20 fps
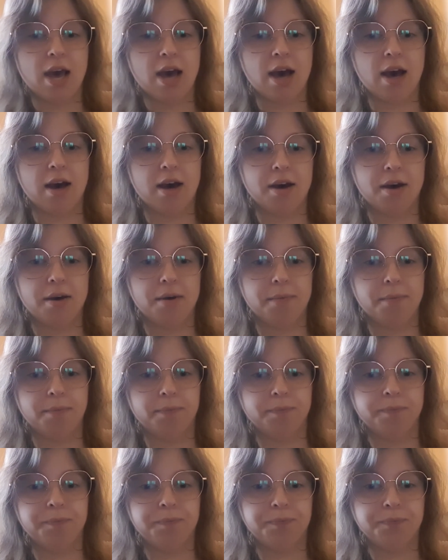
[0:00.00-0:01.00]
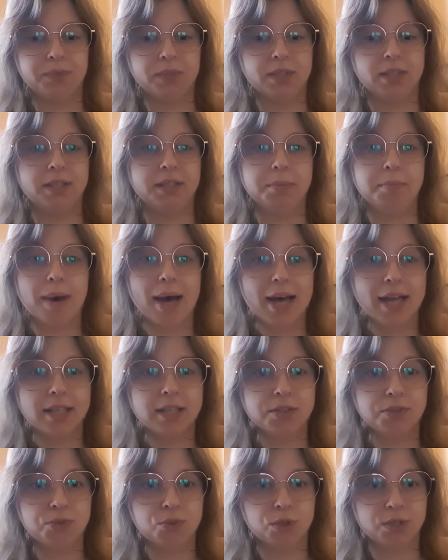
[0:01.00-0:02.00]
the
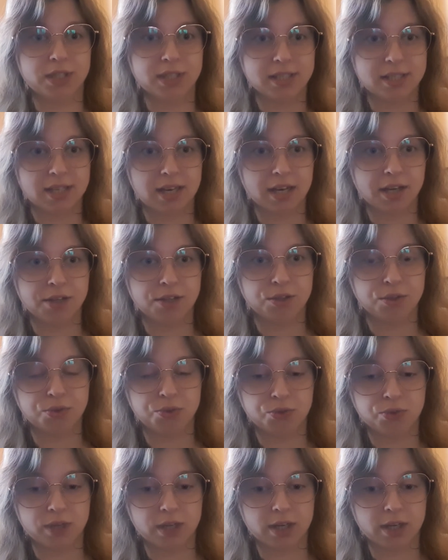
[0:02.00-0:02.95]
demand for this kind of